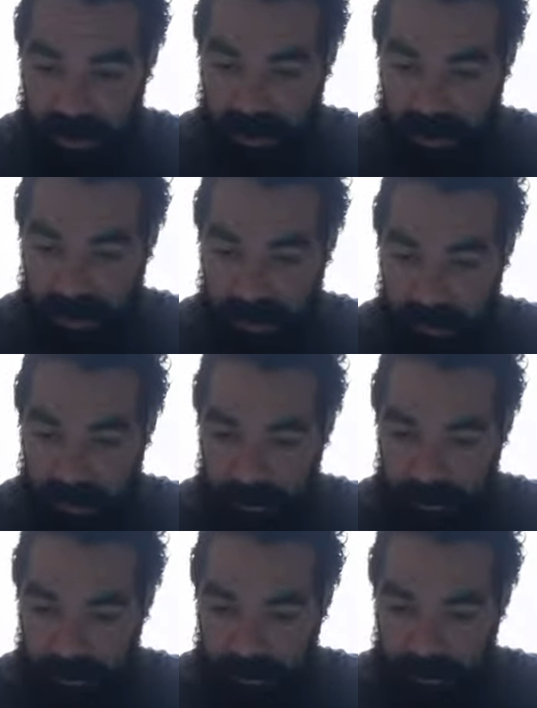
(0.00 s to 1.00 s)
in. So
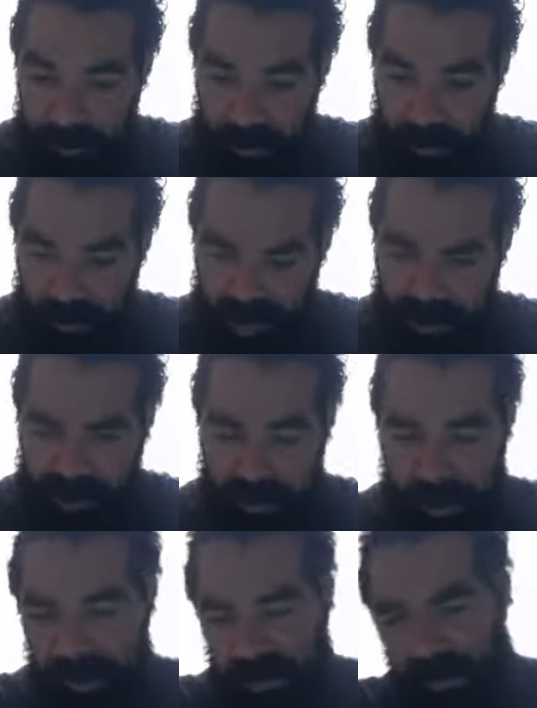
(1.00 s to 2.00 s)
I don't know.
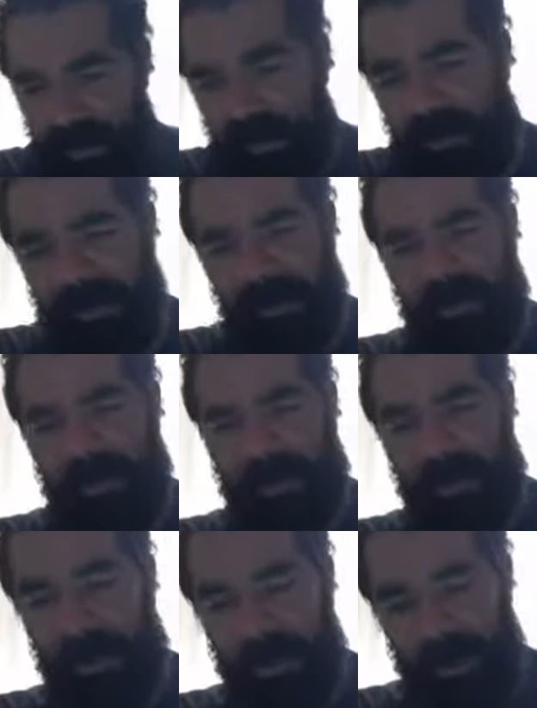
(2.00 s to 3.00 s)
I don't even know if we're
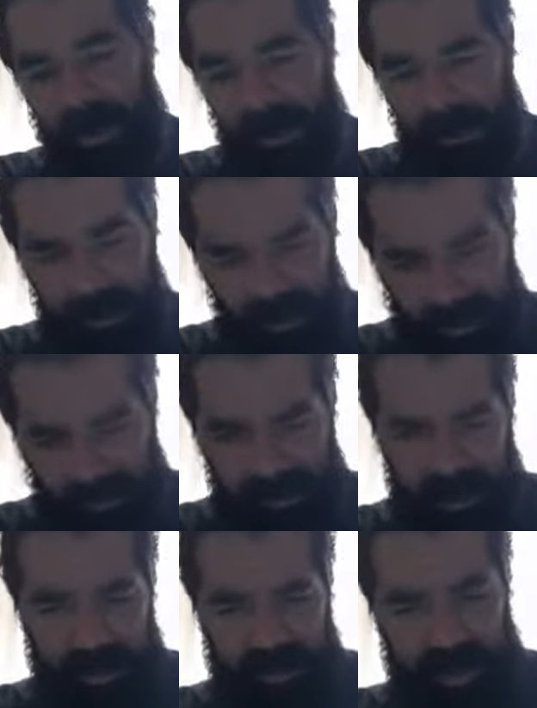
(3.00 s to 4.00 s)
we're just
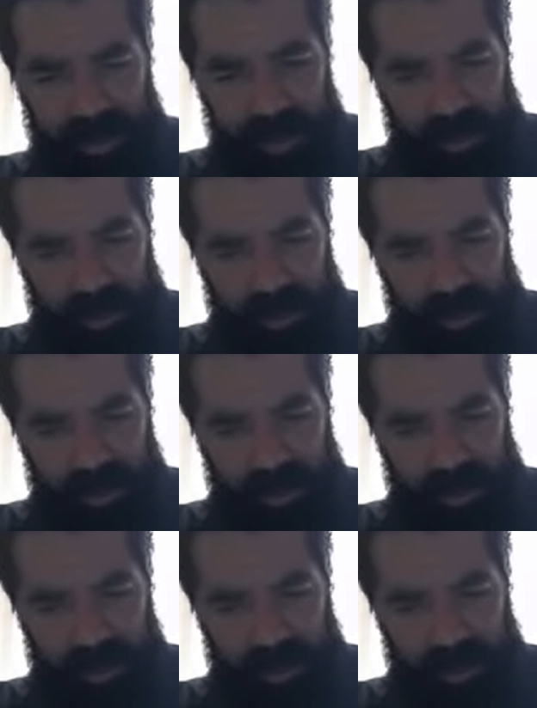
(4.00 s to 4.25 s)
friends.